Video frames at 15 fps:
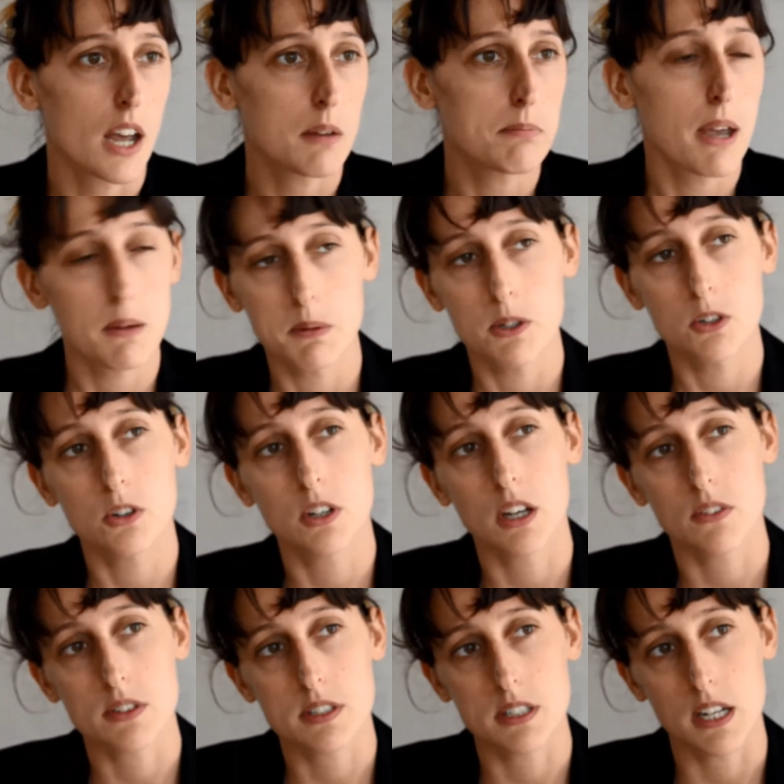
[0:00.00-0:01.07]
and maybe you could
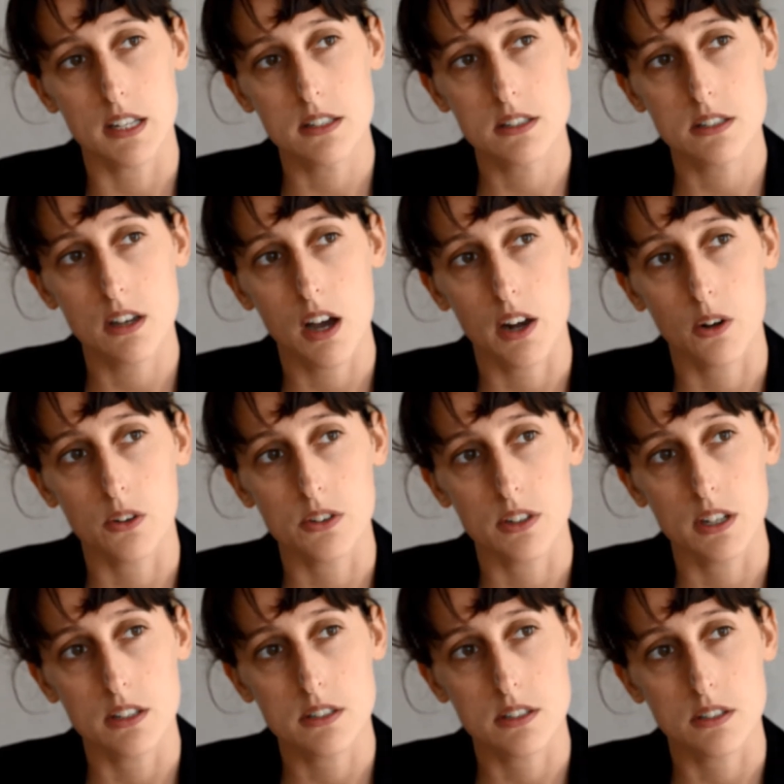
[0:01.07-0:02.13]
give us an insight
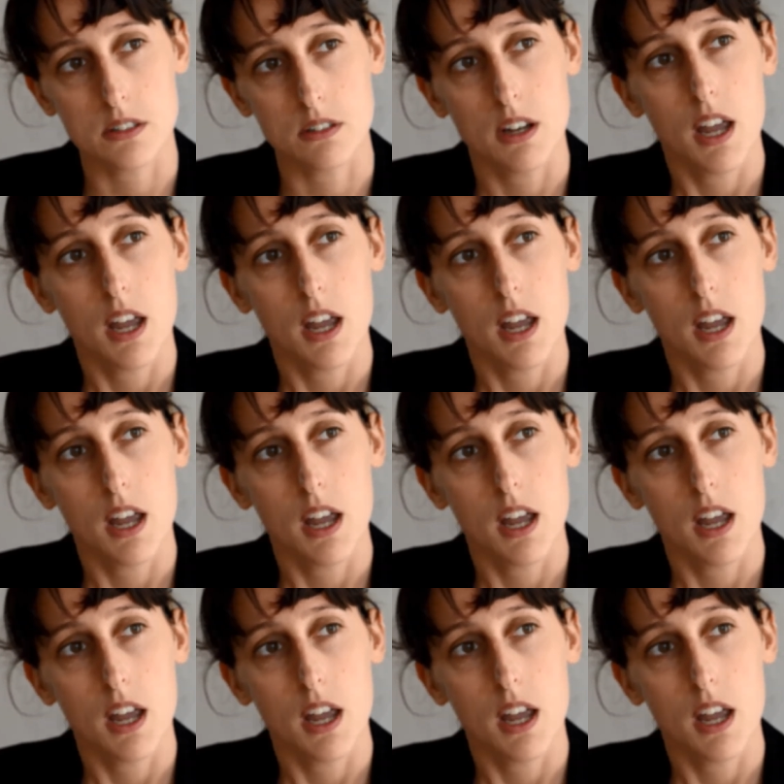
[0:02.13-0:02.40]
into